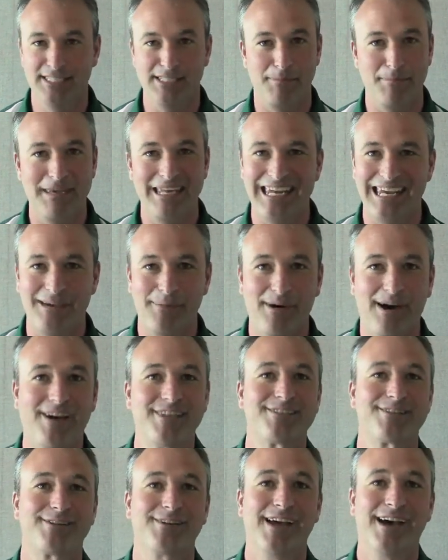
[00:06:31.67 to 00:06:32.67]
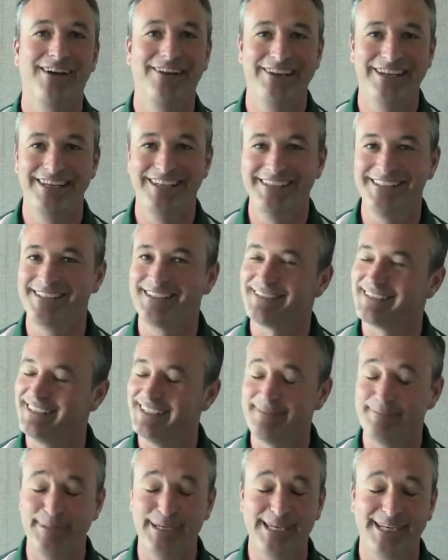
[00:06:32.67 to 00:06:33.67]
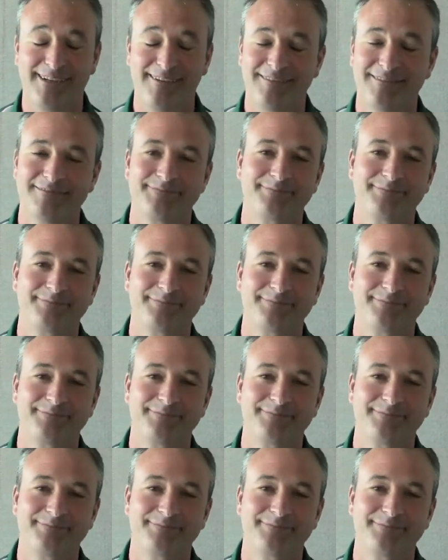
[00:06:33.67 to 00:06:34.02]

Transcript: a media monster now, and he's big.